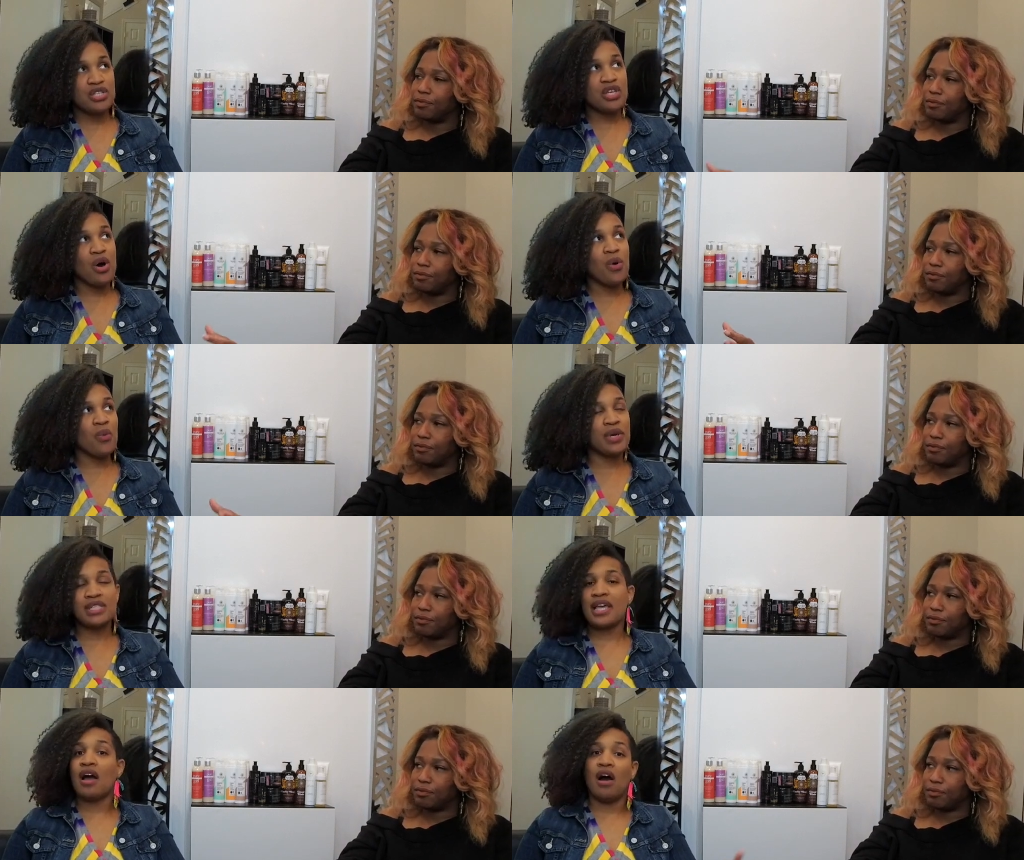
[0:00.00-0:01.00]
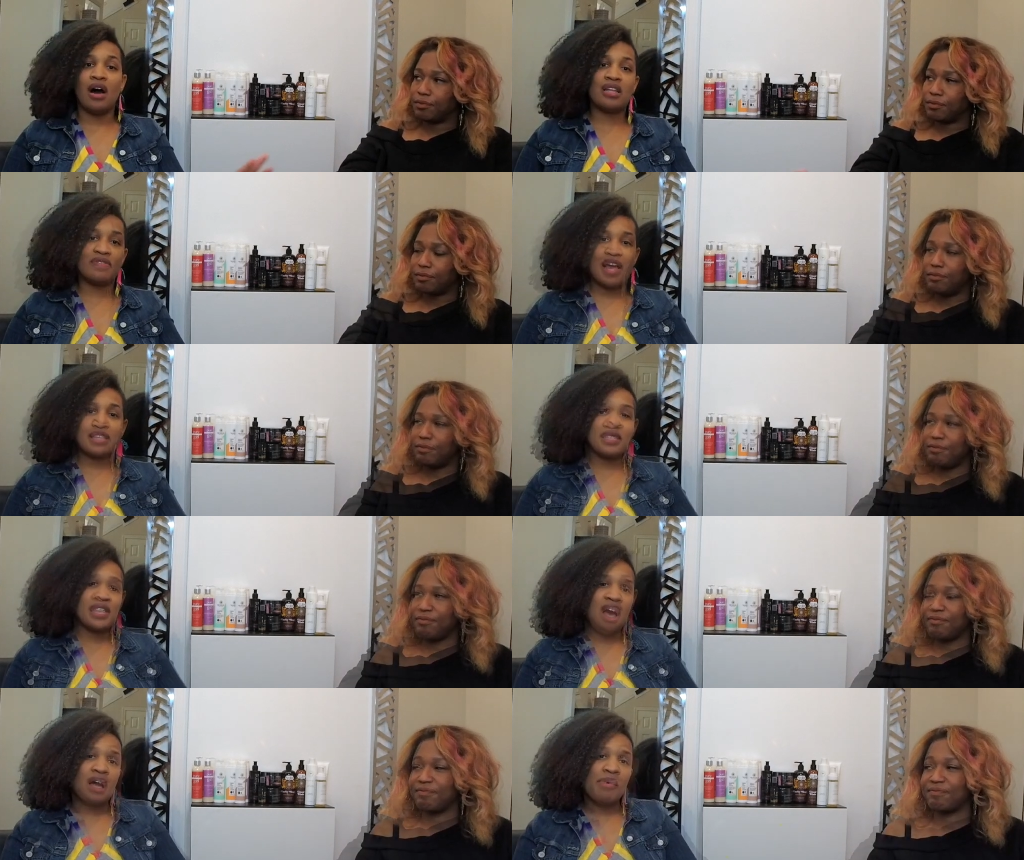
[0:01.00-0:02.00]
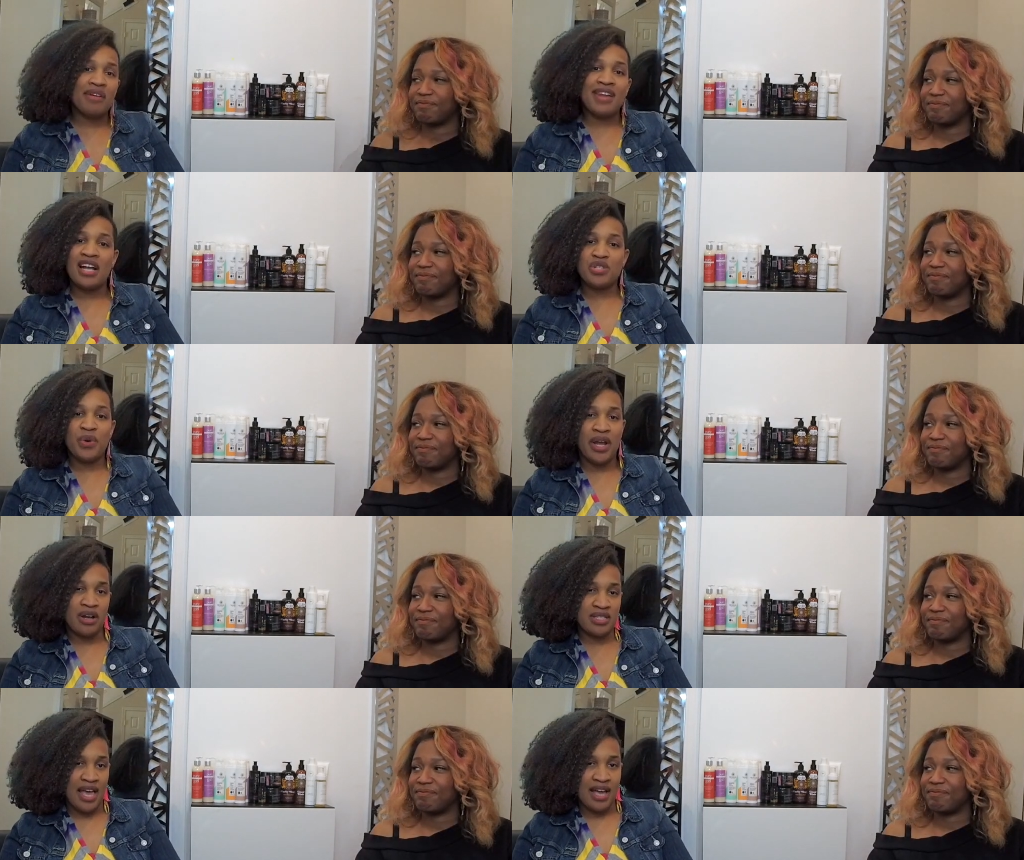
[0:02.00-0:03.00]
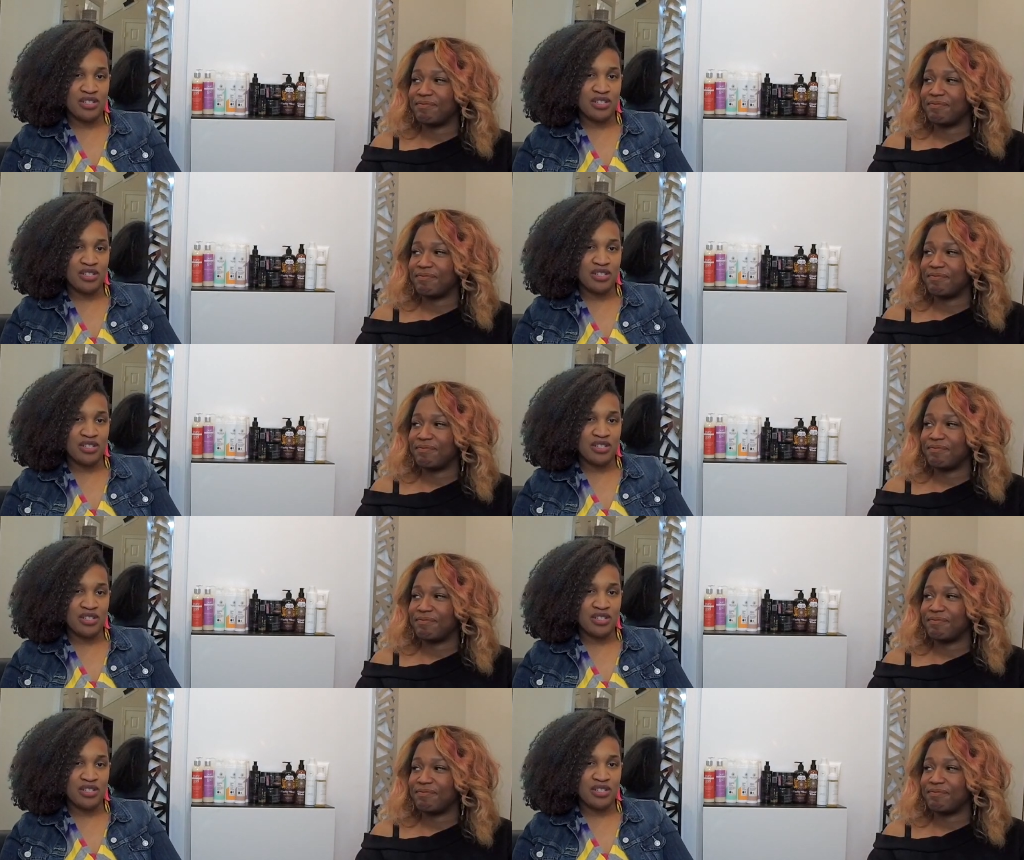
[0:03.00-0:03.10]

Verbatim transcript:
Speaker 1: So we say all of that. Because we talk about natural hair tax.